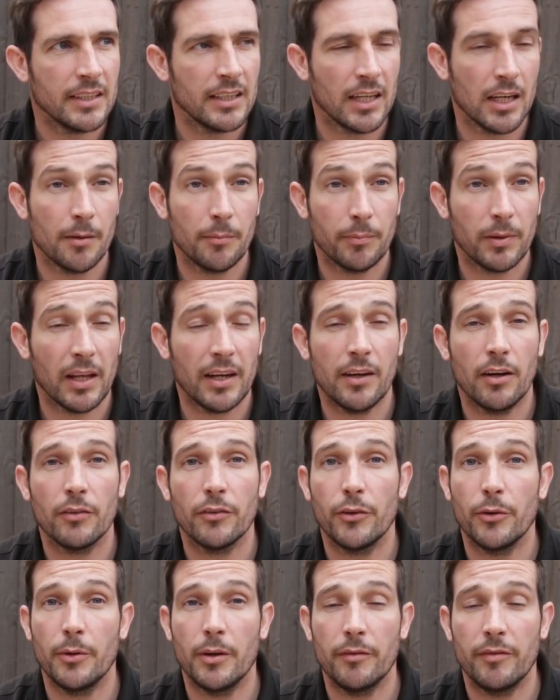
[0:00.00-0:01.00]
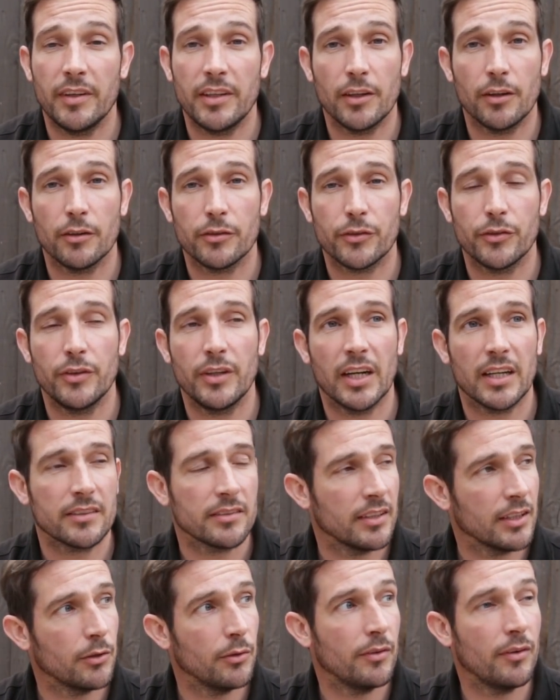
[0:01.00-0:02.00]
And I'm planning on doing a video soon,
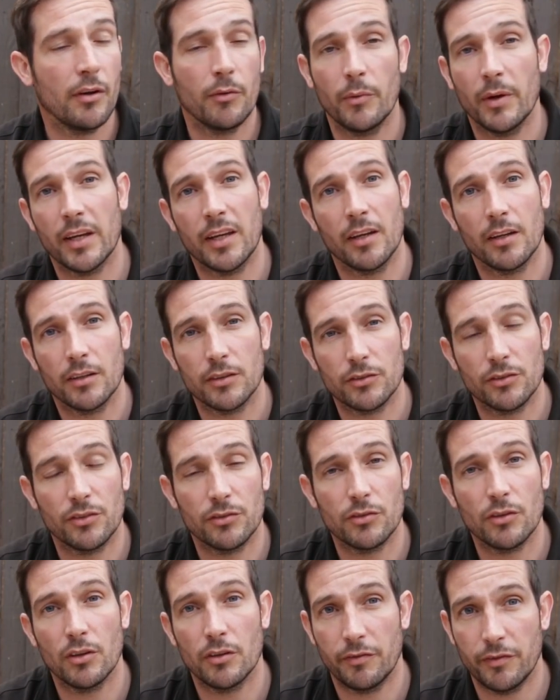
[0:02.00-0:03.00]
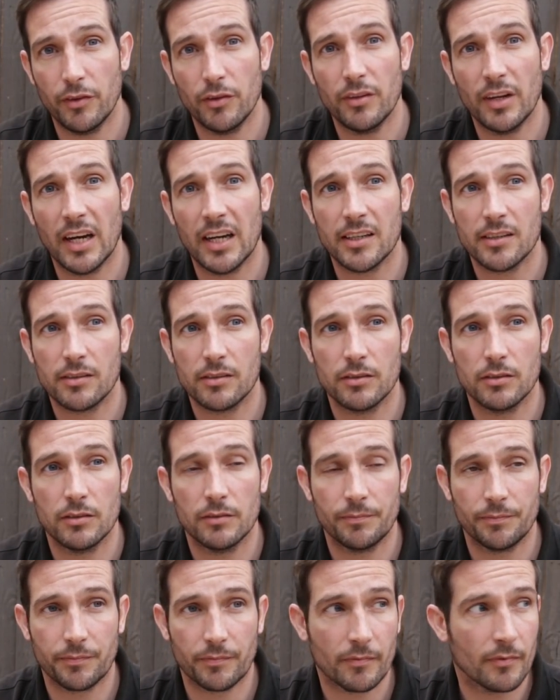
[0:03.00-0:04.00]
actually going around Wigan, because there's a few nice
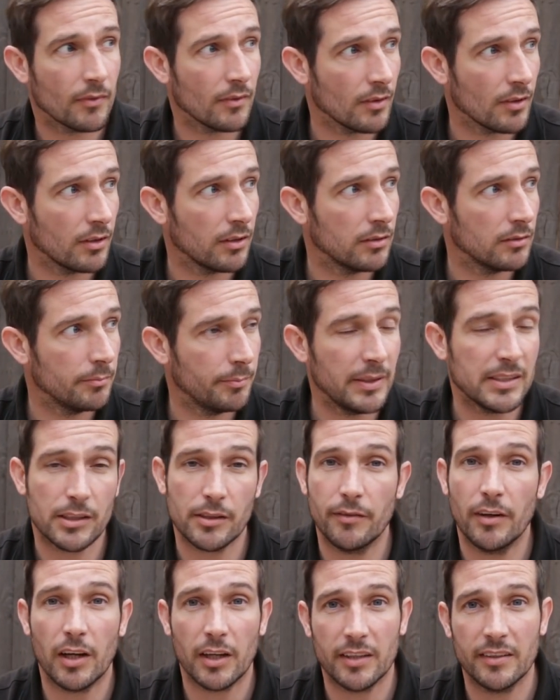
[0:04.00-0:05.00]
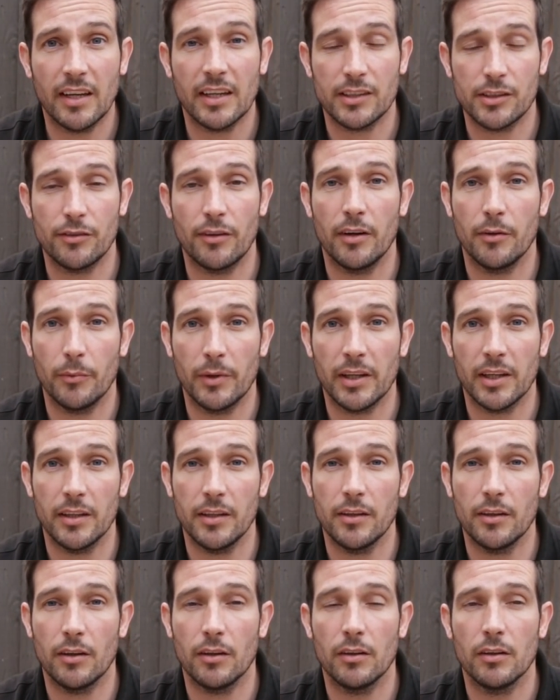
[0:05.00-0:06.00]
bits of architecture around
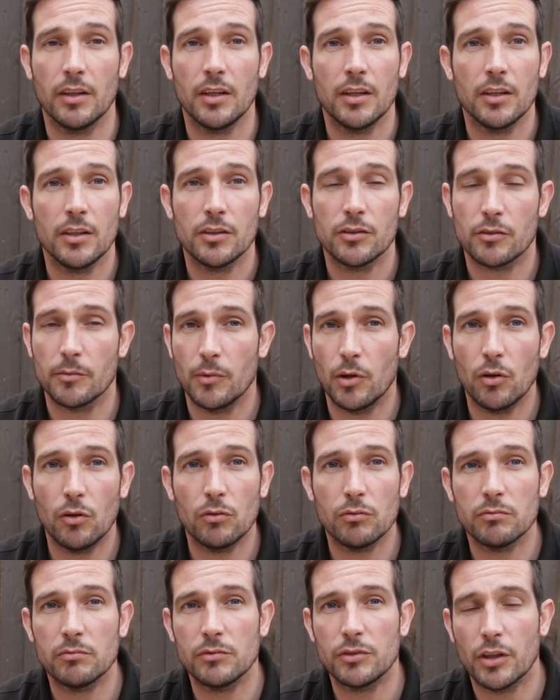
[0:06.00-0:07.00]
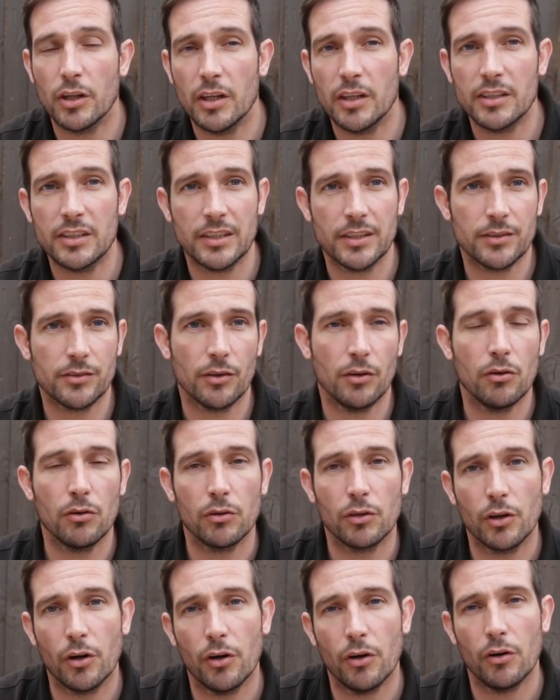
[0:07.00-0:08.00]
Wigan, you know, some old churches,
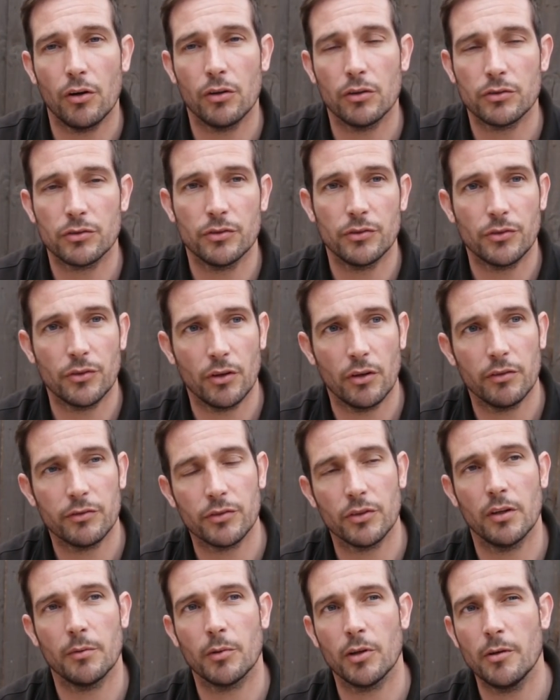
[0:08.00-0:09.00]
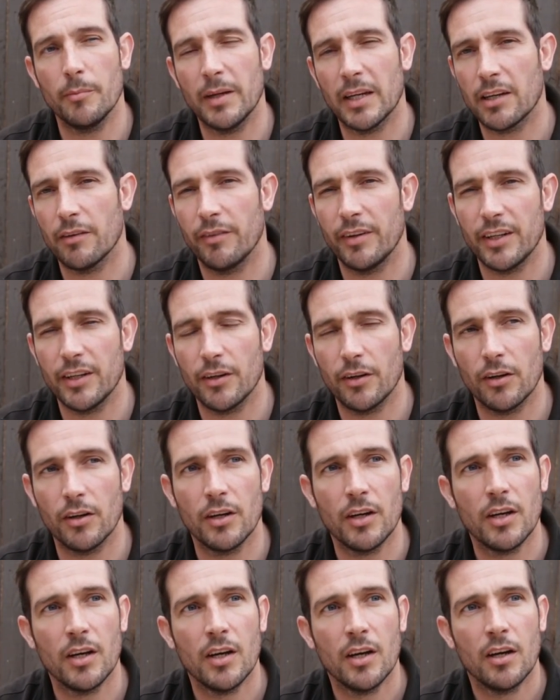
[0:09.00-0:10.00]
old courts and stuff. So I'm going to make a video
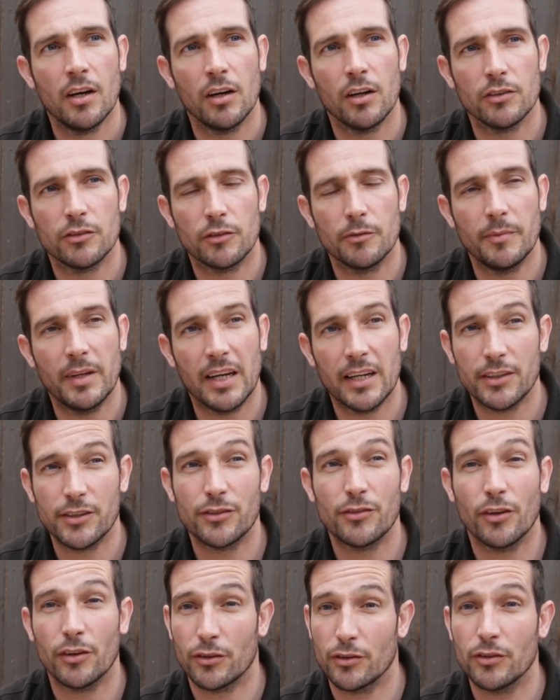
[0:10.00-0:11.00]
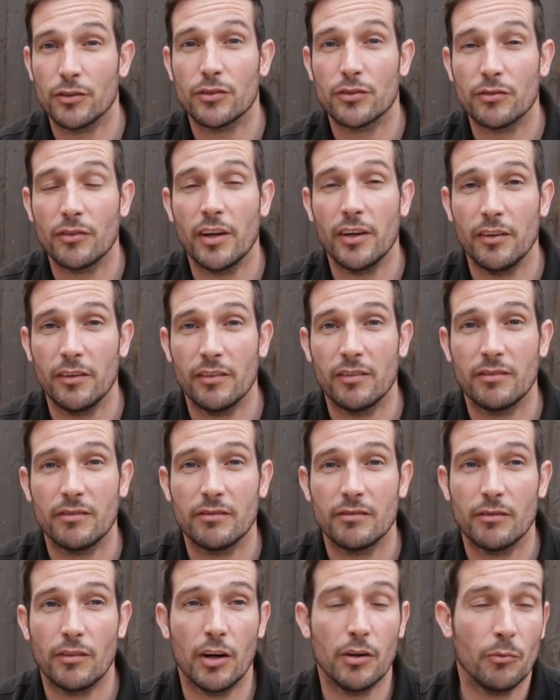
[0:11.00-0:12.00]
on some nice structures around
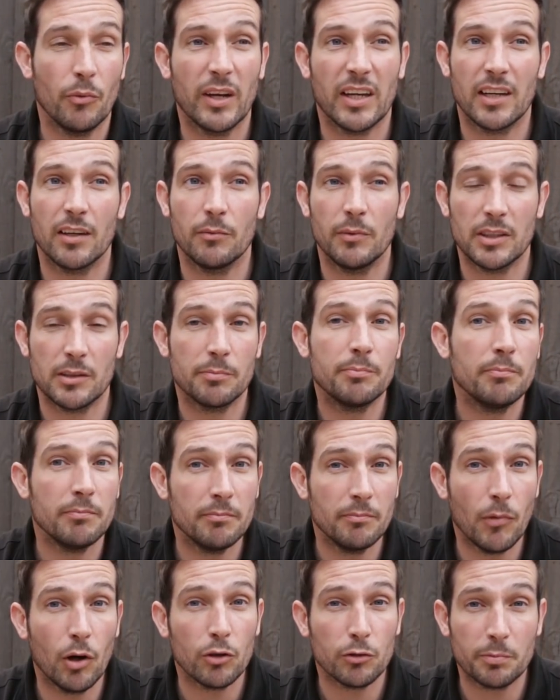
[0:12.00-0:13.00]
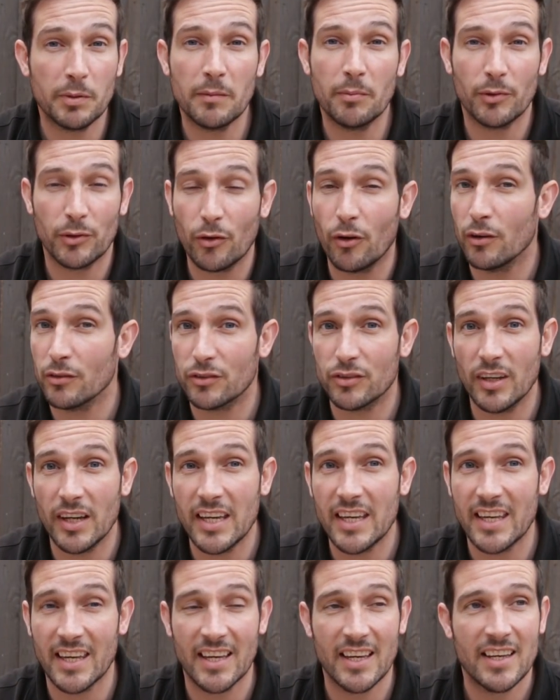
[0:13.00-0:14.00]
Wigan, which most people don't
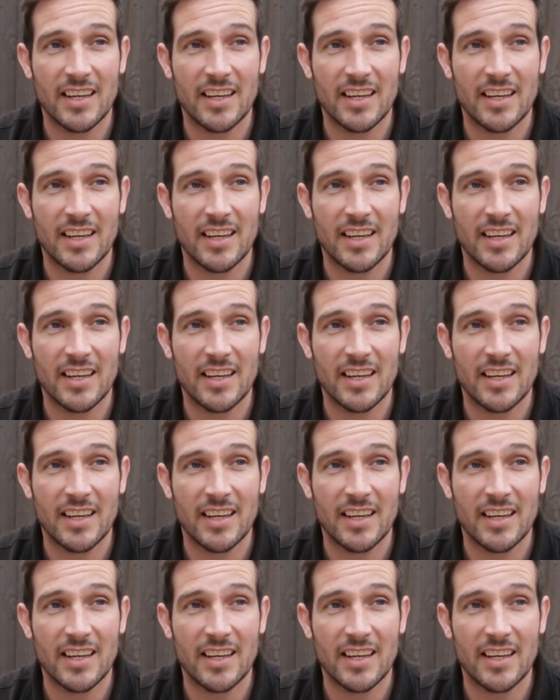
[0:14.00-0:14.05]
see,